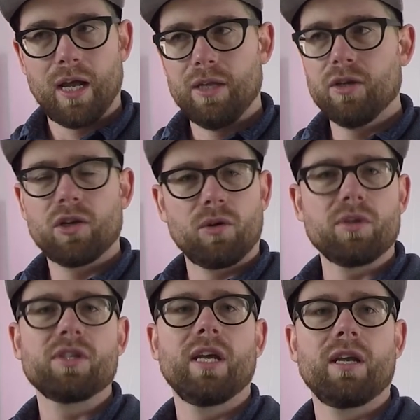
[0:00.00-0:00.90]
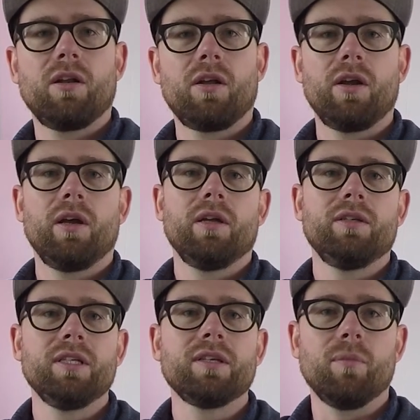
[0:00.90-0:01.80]
you can always get a lot of
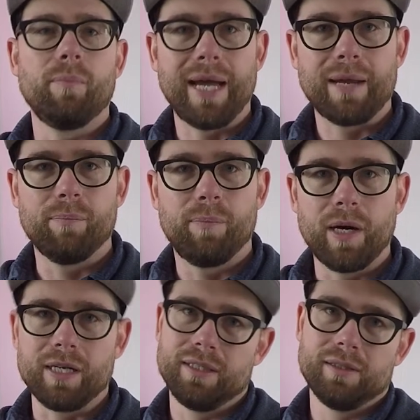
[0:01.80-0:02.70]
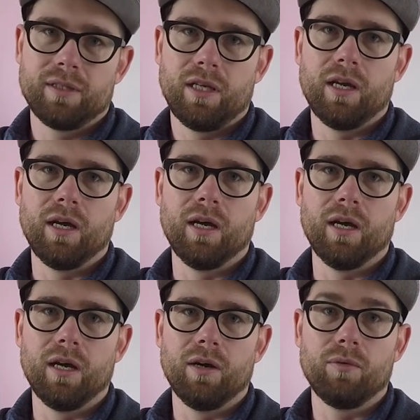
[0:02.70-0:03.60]
detail back. But
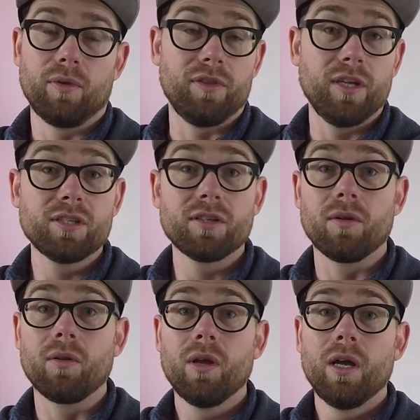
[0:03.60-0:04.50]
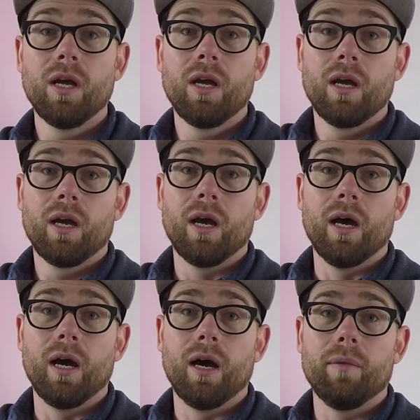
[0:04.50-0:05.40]
with digital,
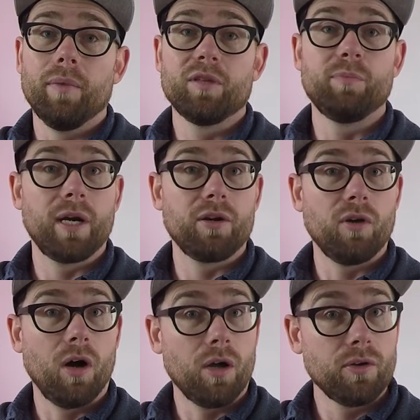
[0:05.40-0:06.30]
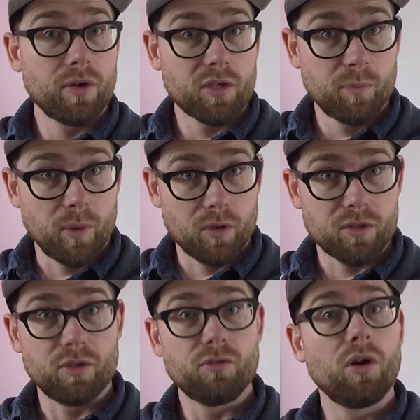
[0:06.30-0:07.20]
it's better to underexpose
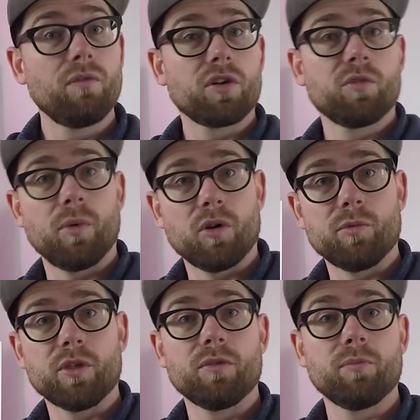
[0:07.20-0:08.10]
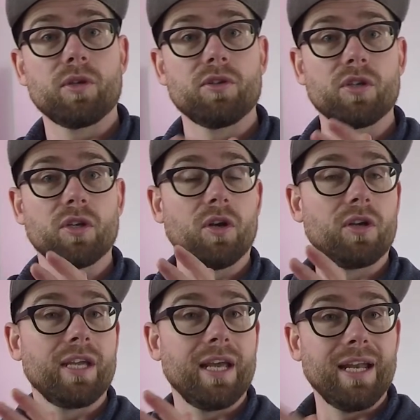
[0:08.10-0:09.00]
than to overexpose, because you
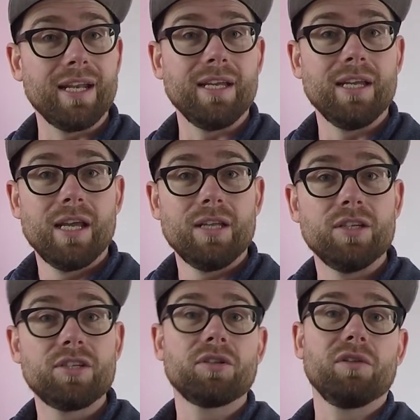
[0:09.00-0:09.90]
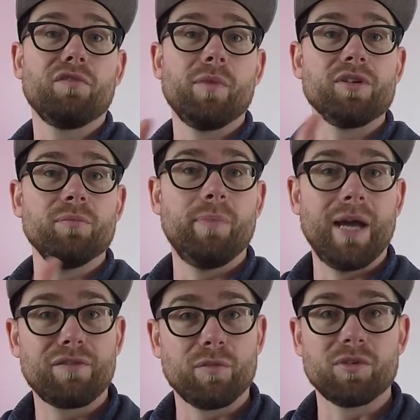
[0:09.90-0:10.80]
cannot get any digital information
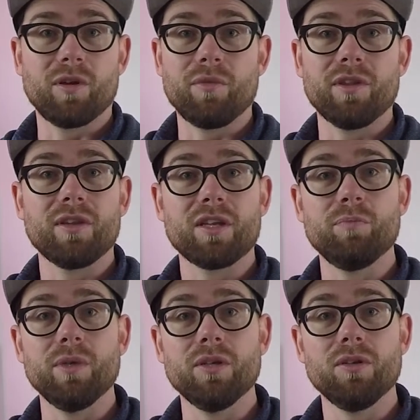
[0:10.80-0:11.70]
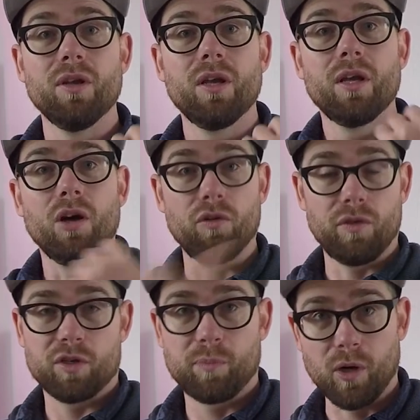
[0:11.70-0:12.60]
back from something that's been
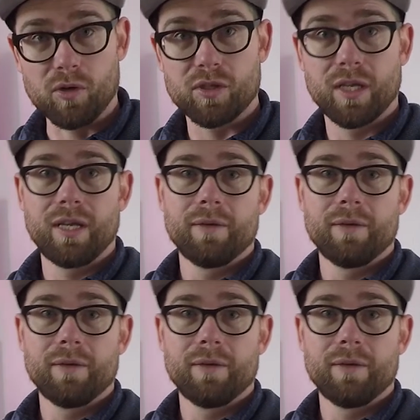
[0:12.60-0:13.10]
overexposed.